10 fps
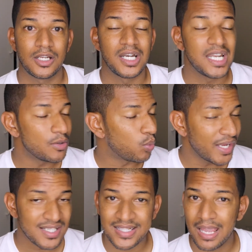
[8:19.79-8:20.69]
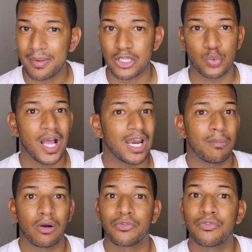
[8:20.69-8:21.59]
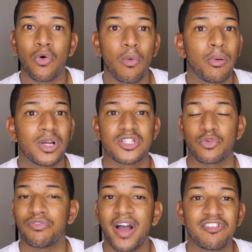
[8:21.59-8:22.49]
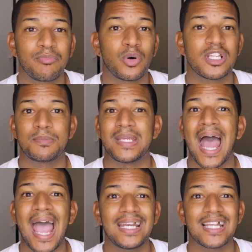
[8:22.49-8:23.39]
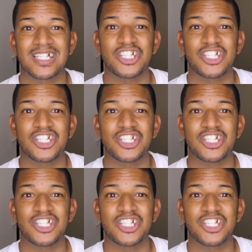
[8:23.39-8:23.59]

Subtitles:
West Ham as well, about 4 points or 5 points behind us.